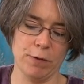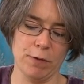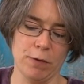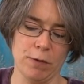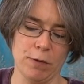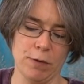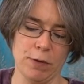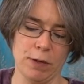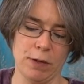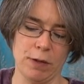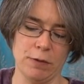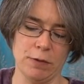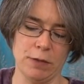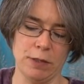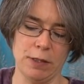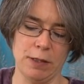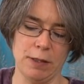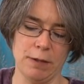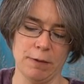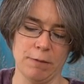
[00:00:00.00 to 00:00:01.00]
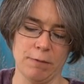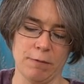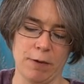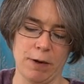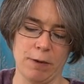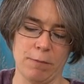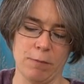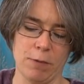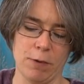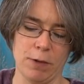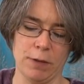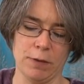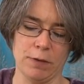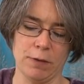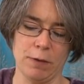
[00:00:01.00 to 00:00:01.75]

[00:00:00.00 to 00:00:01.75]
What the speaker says: the hook underneath the fabric.